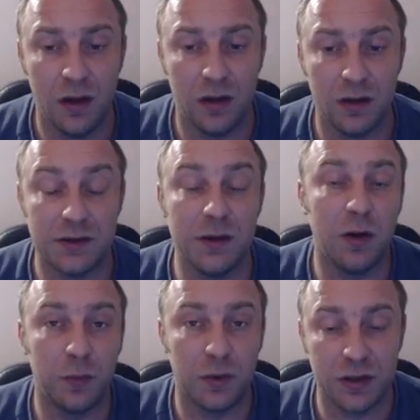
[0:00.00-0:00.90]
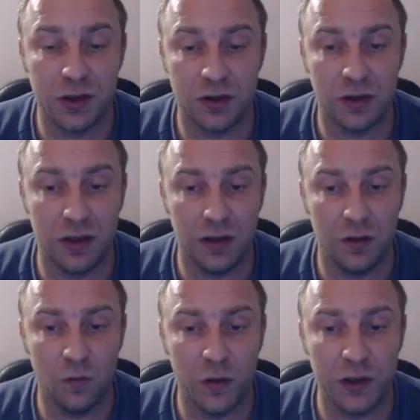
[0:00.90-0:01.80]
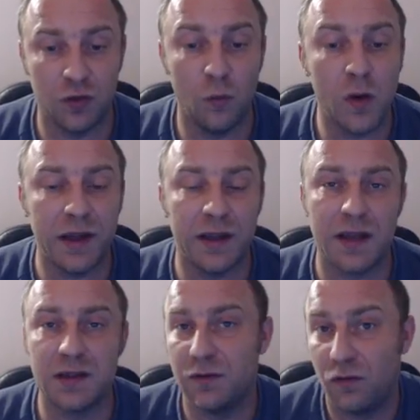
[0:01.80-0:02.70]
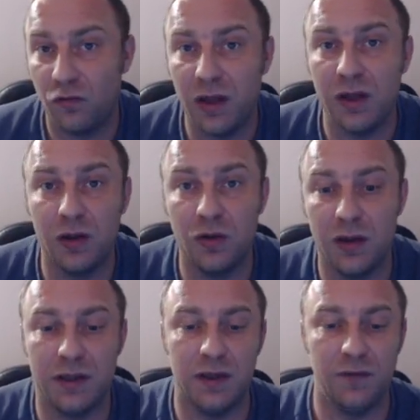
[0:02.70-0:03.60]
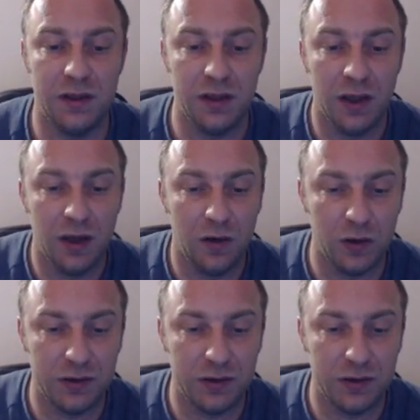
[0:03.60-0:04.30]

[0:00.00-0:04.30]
A similar position in which white has really a good activity with